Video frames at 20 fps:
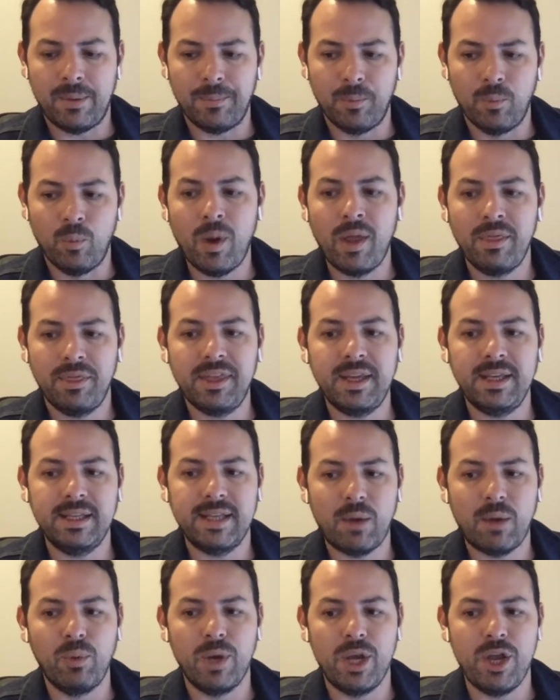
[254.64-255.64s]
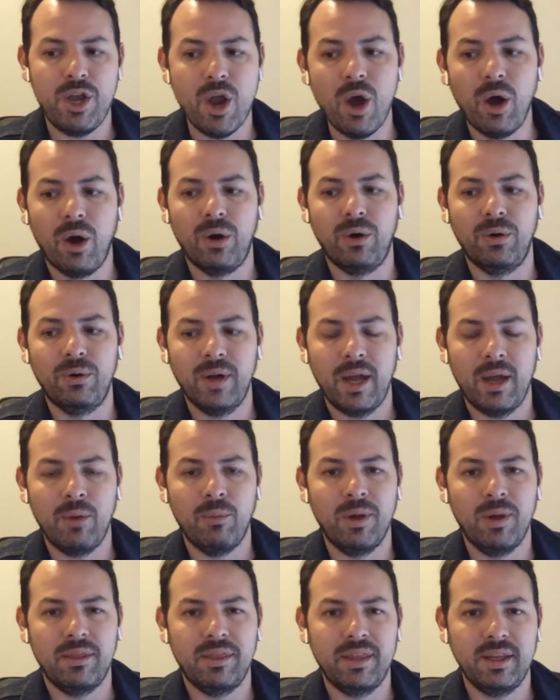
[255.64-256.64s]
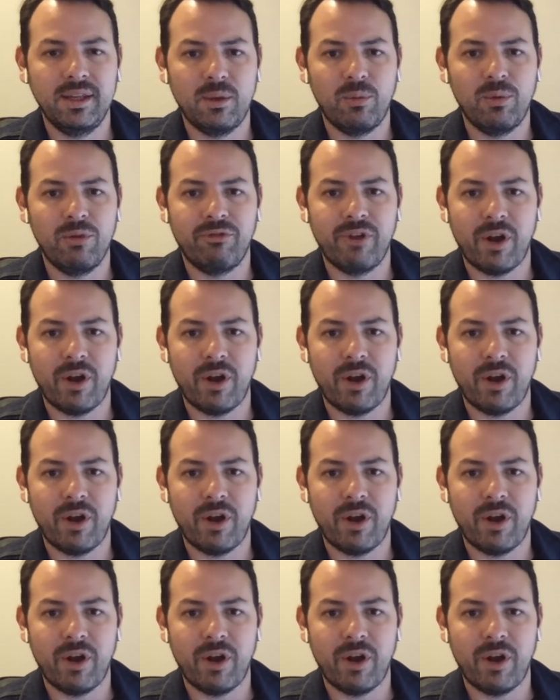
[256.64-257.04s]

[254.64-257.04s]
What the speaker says: one thing that we know and one thing that we're